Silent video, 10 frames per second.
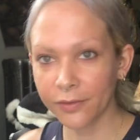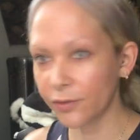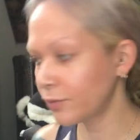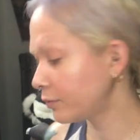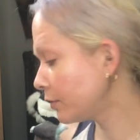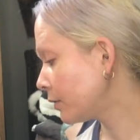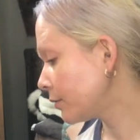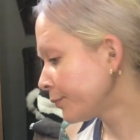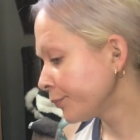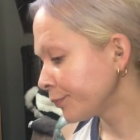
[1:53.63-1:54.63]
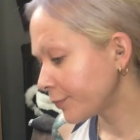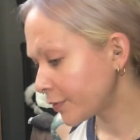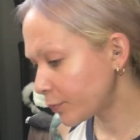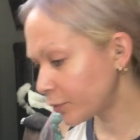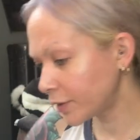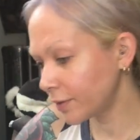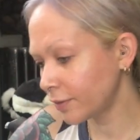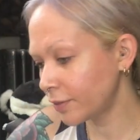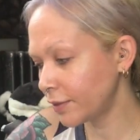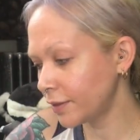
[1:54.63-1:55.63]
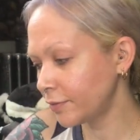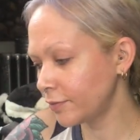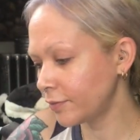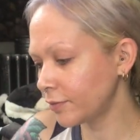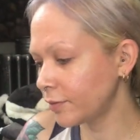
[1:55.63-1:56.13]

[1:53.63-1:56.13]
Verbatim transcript: so it's pretty thin,